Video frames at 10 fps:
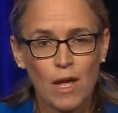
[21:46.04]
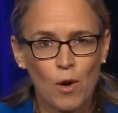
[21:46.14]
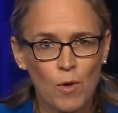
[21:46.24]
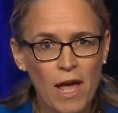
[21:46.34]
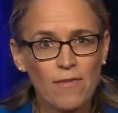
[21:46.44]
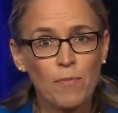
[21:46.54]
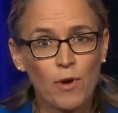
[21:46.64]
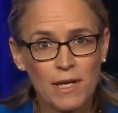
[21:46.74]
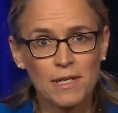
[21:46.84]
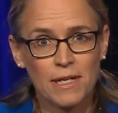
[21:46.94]
We have a
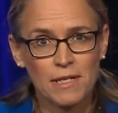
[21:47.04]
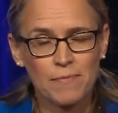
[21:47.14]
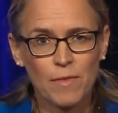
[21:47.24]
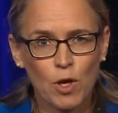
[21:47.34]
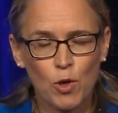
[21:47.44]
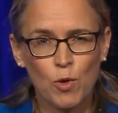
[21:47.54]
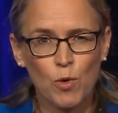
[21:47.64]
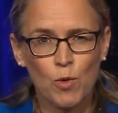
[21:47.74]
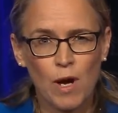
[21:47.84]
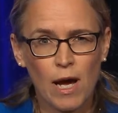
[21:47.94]
president
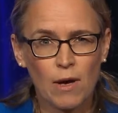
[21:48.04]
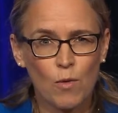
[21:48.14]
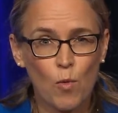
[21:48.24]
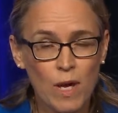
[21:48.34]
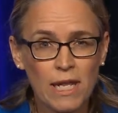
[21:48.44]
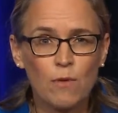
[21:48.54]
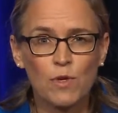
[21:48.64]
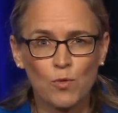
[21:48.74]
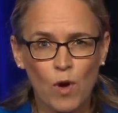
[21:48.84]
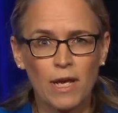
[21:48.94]
who, when he was
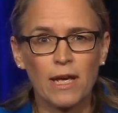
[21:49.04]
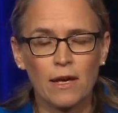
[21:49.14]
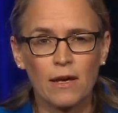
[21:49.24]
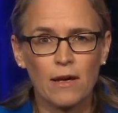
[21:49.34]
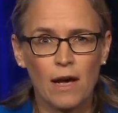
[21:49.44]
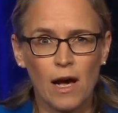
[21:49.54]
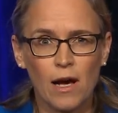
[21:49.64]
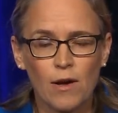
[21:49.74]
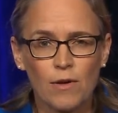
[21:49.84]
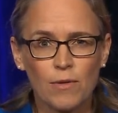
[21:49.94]
running
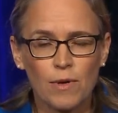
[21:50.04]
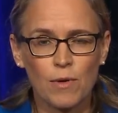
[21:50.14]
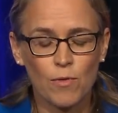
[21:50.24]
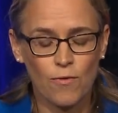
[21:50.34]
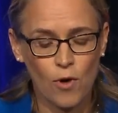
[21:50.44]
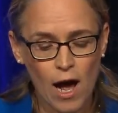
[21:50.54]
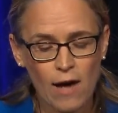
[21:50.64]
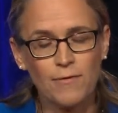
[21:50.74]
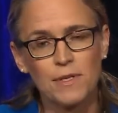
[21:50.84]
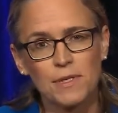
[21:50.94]
for
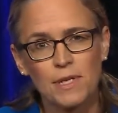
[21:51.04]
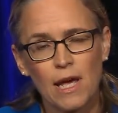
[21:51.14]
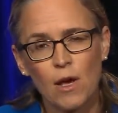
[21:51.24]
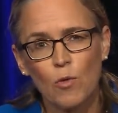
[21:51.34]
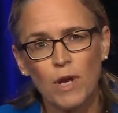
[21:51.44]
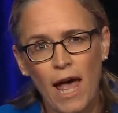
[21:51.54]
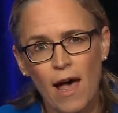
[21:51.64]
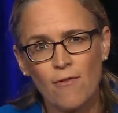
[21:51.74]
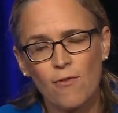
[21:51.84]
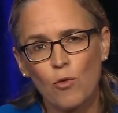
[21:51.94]
office, would
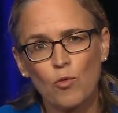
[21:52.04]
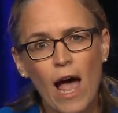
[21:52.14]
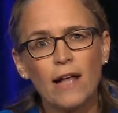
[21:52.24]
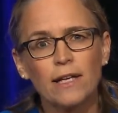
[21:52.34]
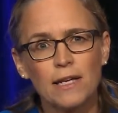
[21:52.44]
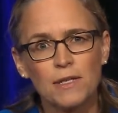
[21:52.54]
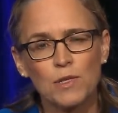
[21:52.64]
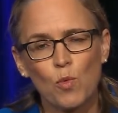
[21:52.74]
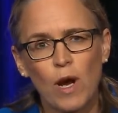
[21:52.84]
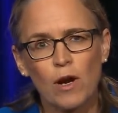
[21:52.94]
have rallies
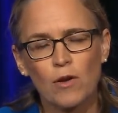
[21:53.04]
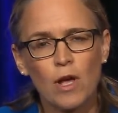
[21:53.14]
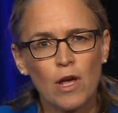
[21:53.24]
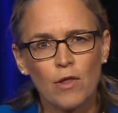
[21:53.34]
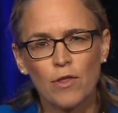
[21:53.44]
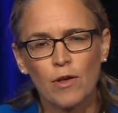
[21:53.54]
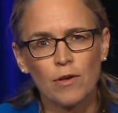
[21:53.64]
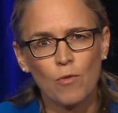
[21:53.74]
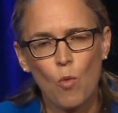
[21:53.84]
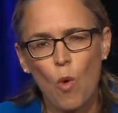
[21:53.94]
where
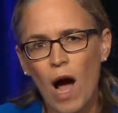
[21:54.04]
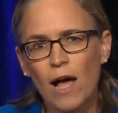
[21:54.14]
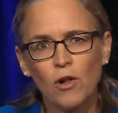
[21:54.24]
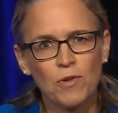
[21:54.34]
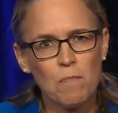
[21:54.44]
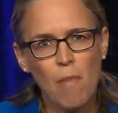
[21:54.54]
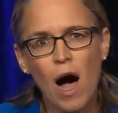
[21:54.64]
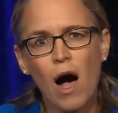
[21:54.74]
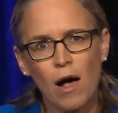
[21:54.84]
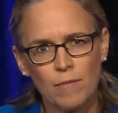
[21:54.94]
the wild
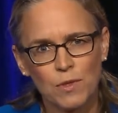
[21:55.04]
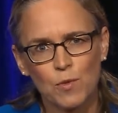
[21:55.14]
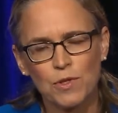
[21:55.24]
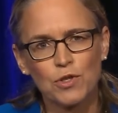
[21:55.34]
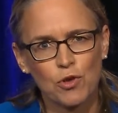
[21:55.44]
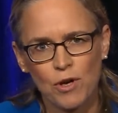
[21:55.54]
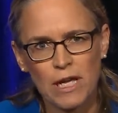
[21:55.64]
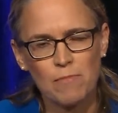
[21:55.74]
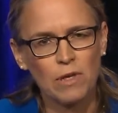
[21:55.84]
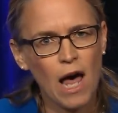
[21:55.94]
mobs would
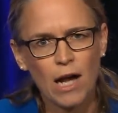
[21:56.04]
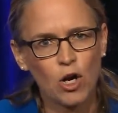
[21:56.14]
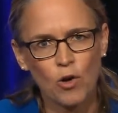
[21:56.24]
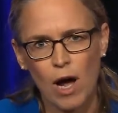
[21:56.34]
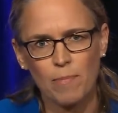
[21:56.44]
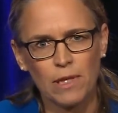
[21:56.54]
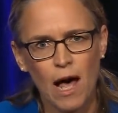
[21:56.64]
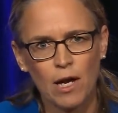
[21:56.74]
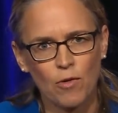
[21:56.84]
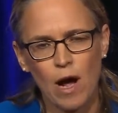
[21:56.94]
scream, "Lock her up,
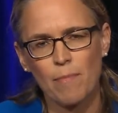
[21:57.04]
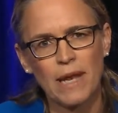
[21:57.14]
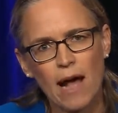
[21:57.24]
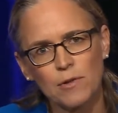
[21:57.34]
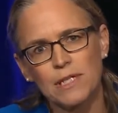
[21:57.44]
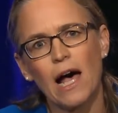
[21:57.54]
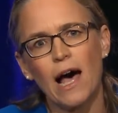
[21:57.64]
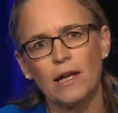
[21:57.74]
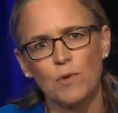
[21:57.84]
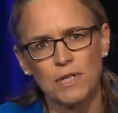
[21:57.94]
lock her up." And
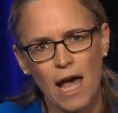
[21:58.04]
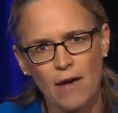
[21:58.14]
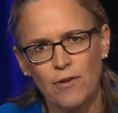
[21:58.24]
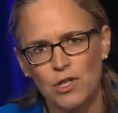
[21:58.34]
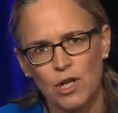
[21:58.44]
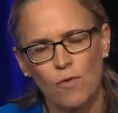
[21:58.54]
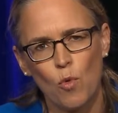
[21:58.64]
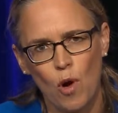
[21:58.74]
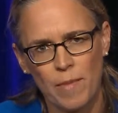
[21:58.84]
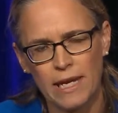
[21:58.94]
outside was an effigy of a
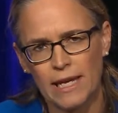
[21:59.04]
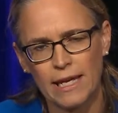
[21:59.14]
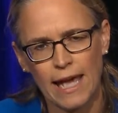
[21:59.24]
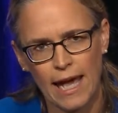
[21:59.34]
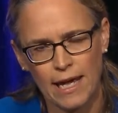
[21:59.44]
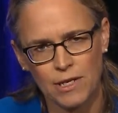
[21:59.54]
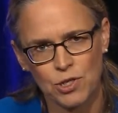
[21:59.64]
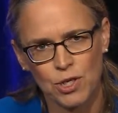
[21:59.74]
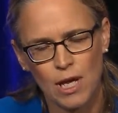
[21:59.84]
woman in a cage.